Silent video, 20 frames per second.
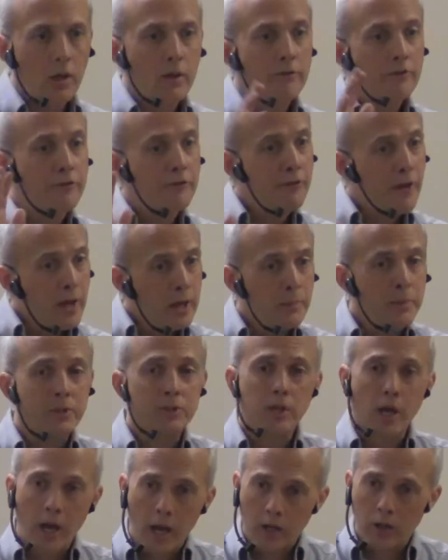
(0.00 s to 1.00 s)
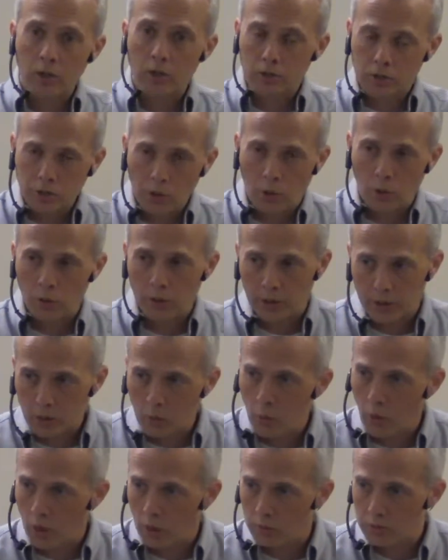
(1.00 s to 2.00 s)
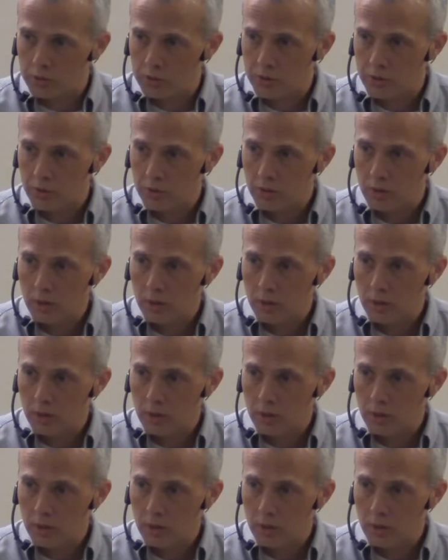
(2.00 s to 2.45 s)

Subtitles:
Famous Eckhart Tolle quote.